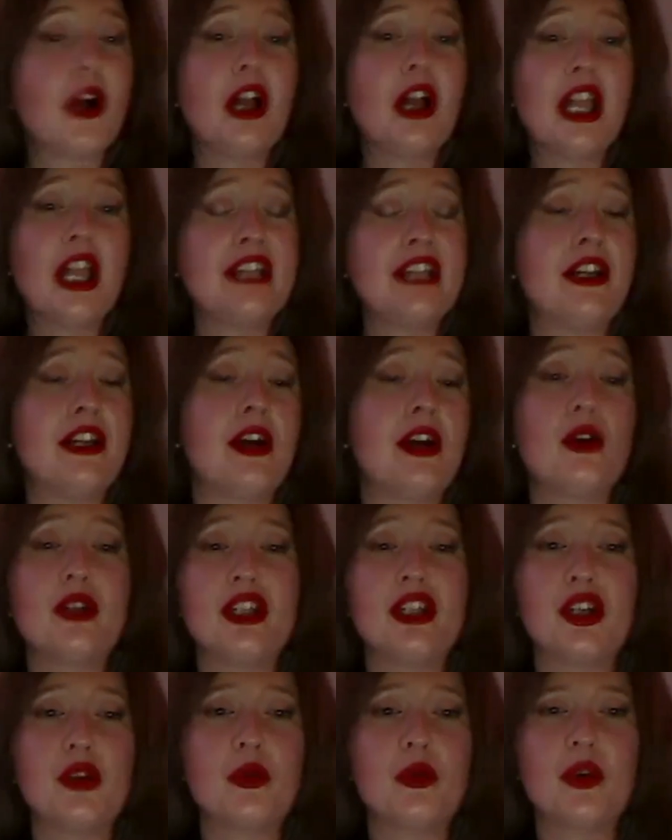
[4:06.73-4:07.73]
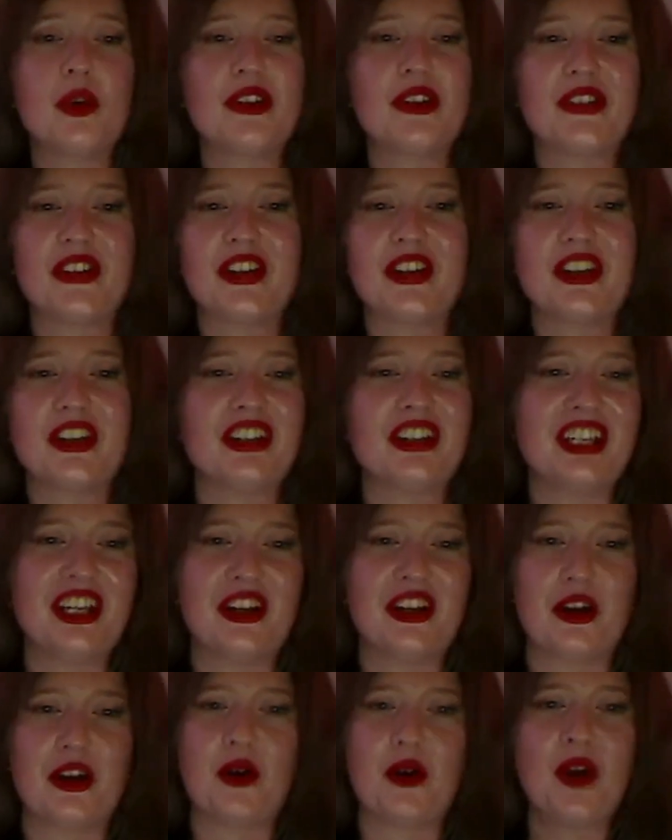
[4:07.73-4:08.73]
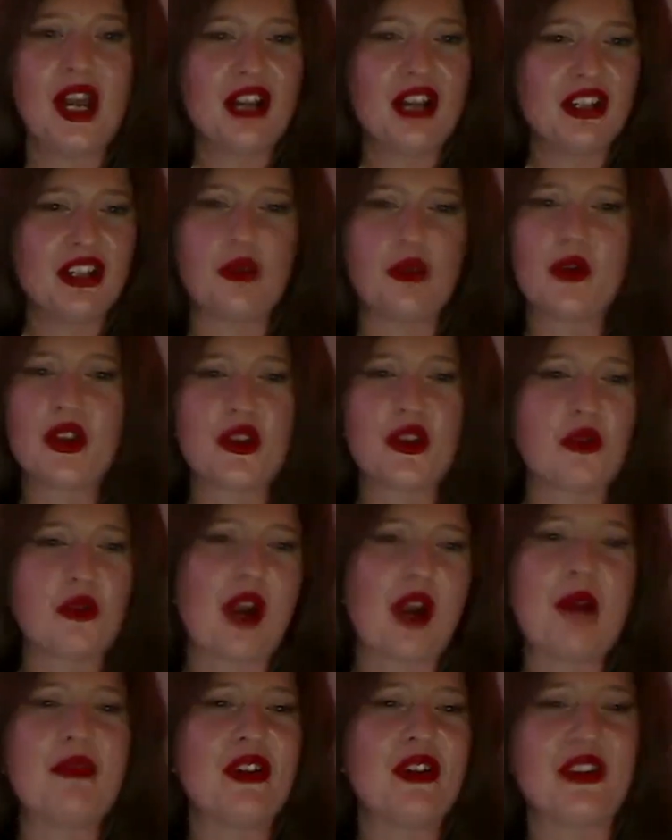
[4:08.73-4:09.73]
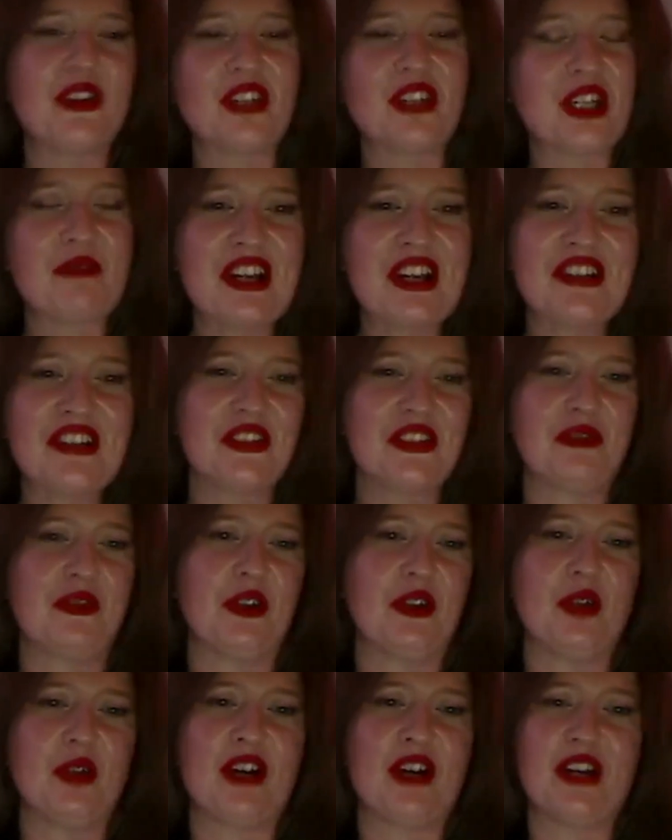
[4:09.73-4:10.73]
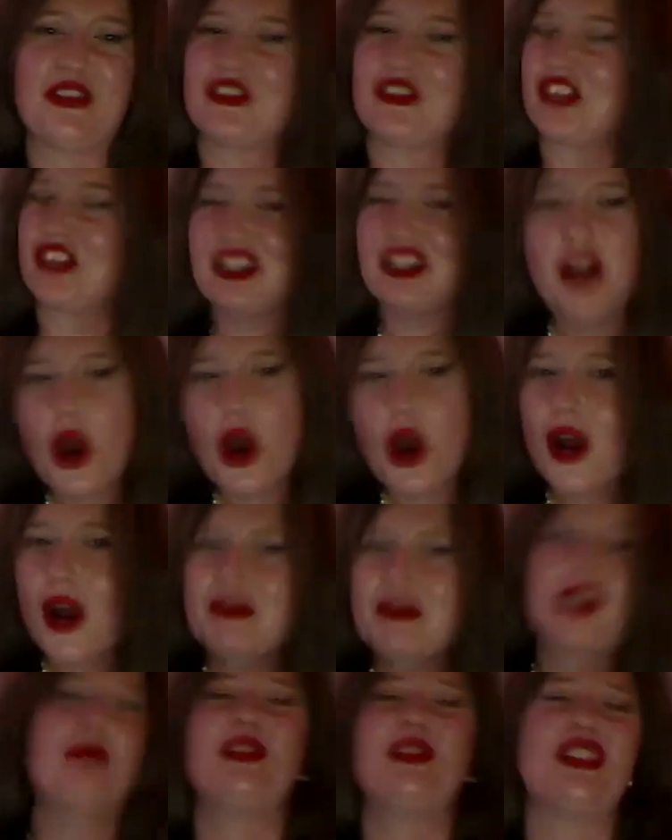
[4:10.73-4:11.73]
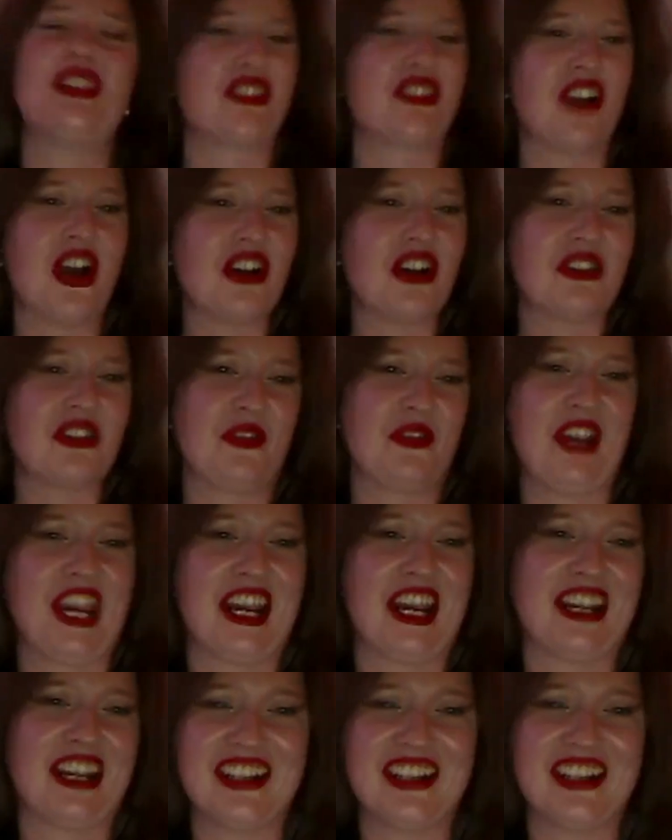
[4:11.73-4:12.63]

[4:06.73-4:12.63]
all I know, you were the rebel that he based the film on, who's like, no, I'm going to be the Sox fan.